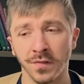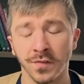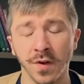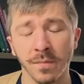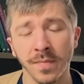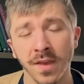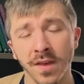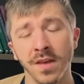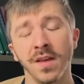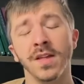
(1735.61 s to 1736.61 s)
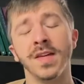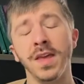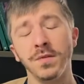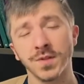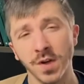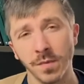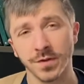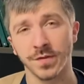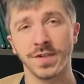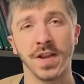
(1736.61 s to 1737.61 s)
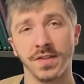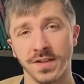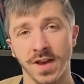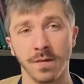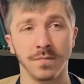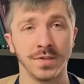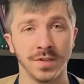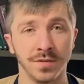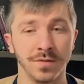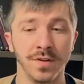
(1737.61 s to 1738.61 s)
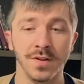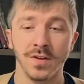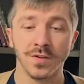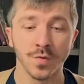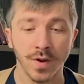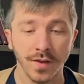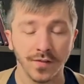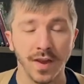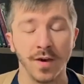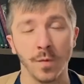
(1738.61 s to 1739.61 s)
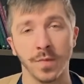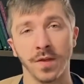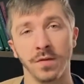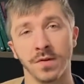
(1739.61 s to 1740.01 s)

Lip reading: So thank you so much for taking the time to join us. I hope that you